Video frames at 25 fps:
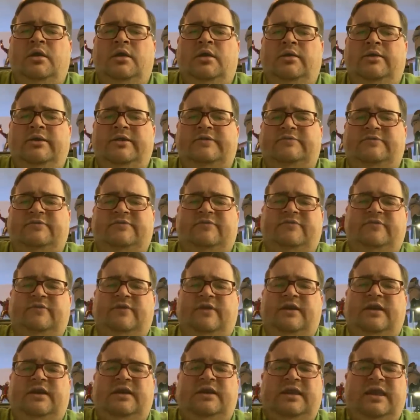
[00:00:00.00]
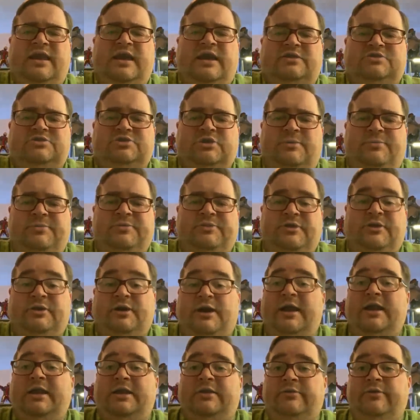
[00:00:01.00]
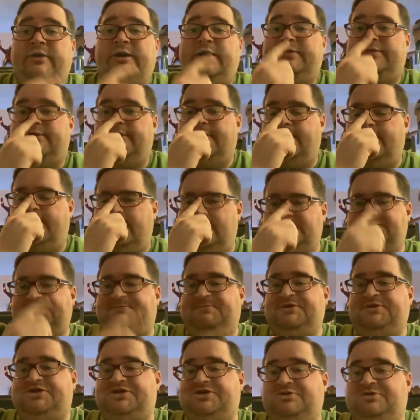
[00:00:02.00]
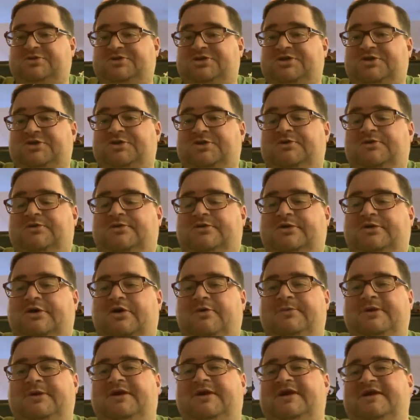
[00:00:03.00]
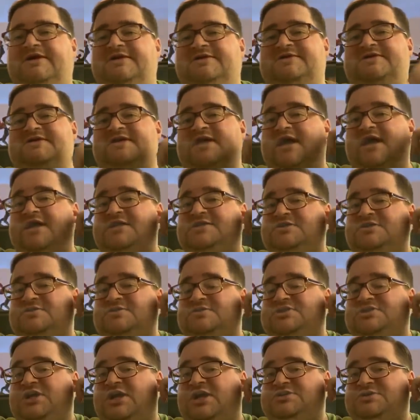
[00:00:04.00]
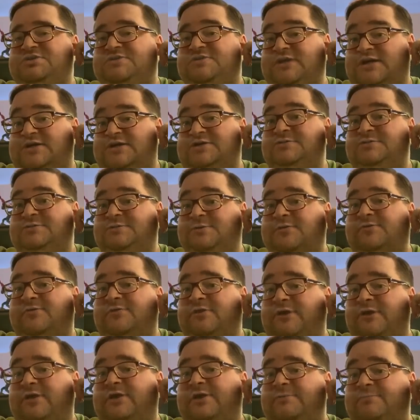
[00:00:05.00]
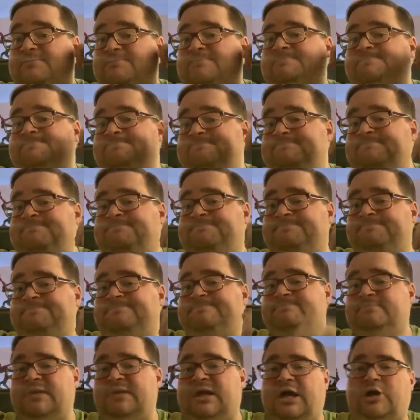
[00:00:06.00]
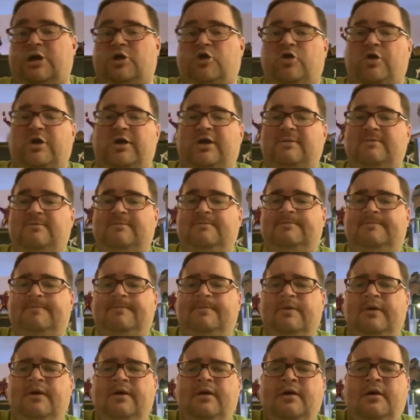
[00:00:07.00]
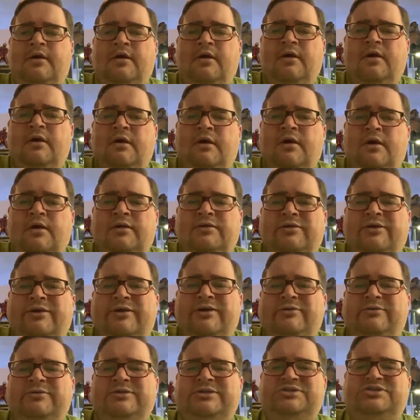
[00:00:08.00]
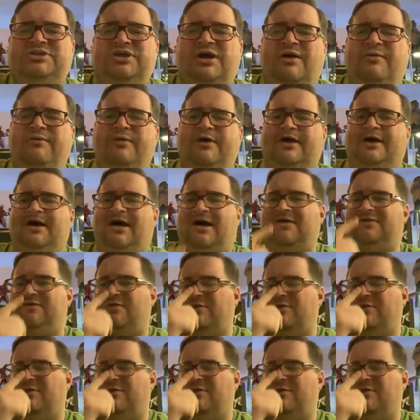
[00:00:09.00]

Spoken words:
Let's see. Yeah, Tropic Thunder. I agree. Those Bishuju Kotobukiya statues, G.I. Joe statues, look very good. Agree. Though I know when the John Wick Hot